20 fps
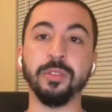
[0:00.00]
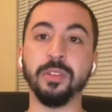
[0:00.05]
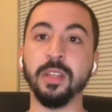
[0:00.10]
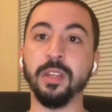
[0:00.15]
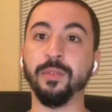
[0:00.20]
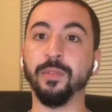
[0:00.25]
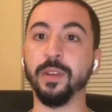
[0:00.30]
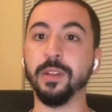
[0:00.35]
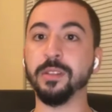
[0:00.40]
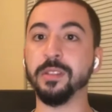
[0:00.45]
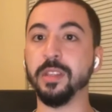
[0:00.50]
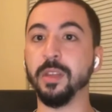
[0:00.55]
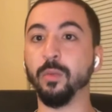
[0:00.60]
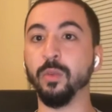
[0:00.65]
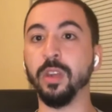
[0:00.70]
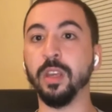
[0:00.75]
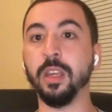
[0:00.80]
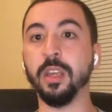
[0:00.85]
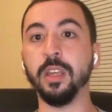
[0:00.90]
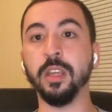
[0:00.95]
The defense
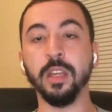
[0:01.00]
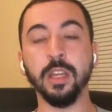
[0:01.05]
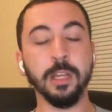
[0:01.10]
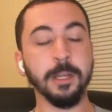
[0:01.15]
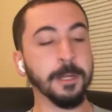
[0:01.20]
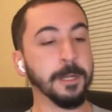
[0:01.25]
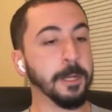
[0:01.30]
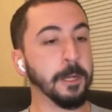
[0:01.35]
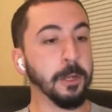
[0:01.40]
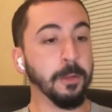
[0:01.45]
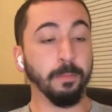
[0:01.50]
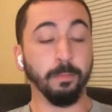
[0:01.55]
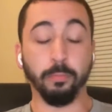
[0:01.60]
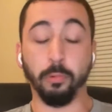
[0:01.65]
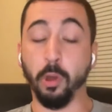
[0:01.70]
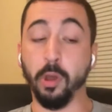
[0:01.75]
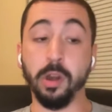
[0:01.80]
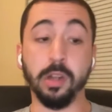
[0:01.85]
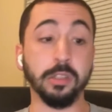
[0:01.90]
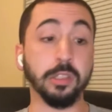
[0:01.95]
that we
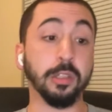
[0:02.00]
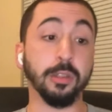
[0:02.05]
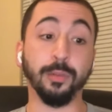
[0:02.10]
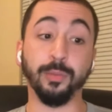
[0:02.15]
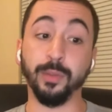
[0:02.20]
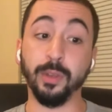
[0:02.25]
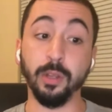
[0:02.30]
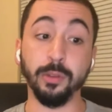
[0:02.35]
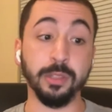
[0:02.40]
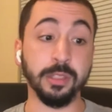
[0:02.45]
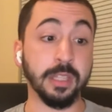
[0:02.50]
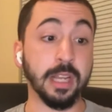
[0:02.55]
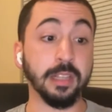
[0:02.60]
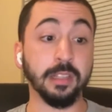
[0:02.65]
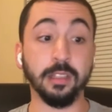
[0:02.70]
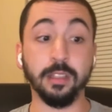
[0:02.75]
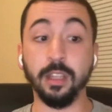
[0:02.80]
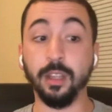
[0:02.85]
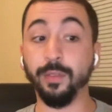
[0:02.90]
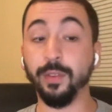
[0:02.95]
brought onto the field is
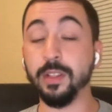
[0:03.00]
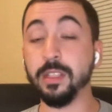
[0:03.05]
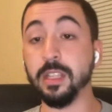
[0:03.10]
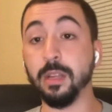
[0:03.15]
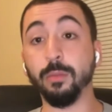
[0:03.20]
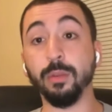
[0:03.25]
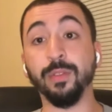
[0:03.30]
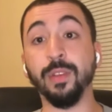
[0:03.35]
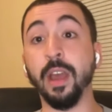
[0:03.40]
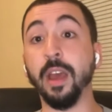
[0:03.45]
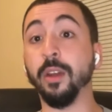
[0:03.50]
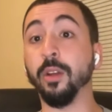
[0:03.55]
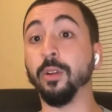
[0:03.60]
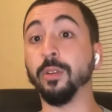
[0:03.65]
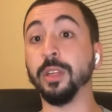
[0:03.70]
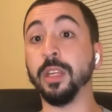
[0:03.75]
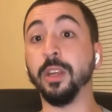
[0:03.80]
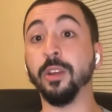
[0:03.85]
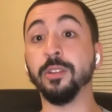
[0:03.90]
not the defense that we've had all